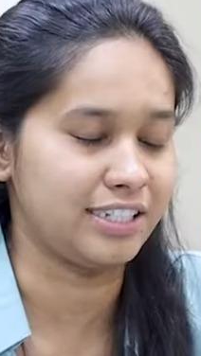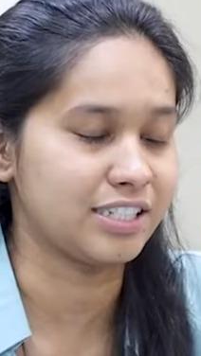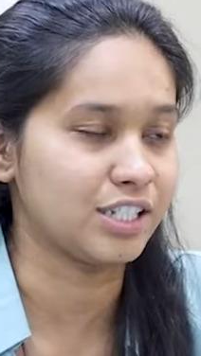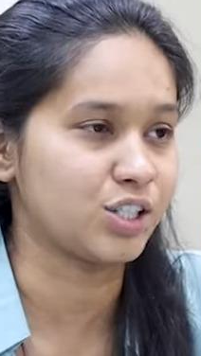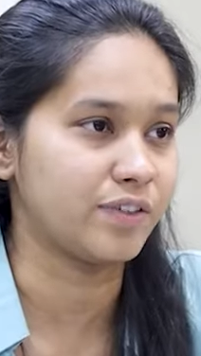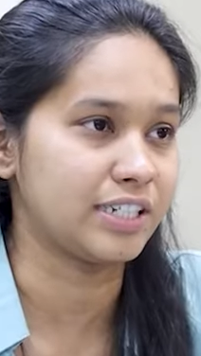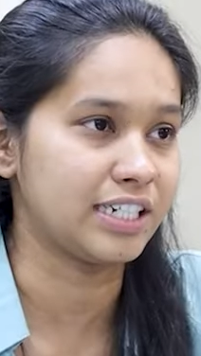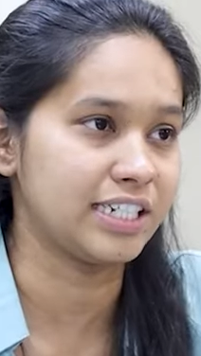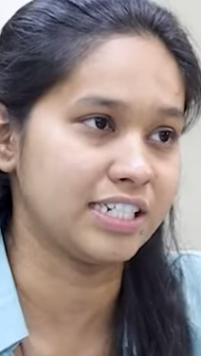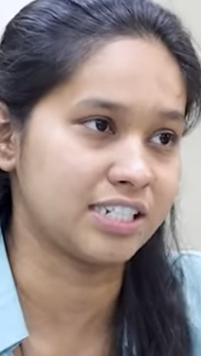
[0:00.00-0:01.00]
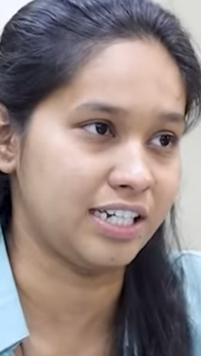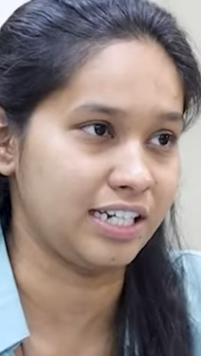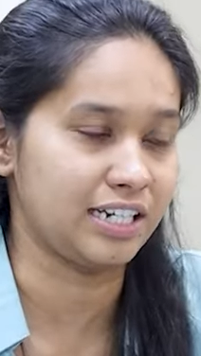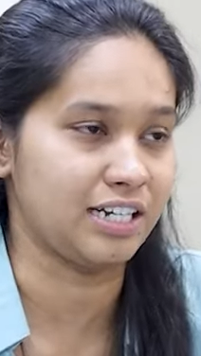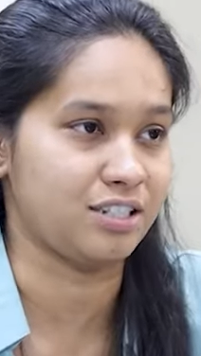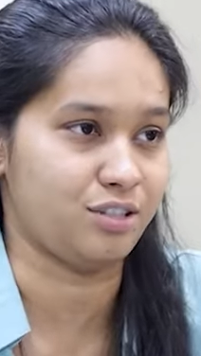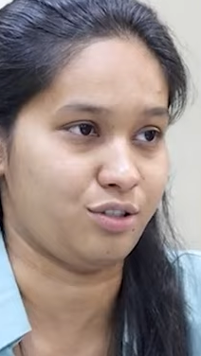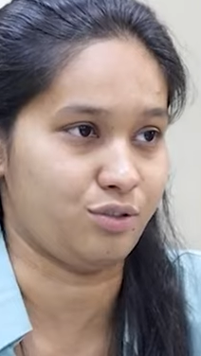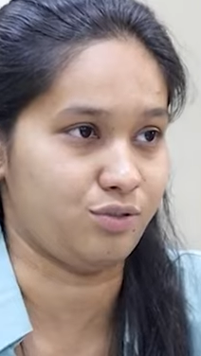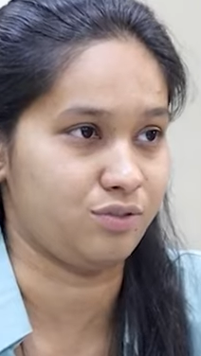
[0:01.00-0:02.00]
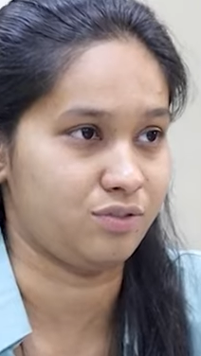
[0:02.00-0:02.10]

It is situated in a string class also.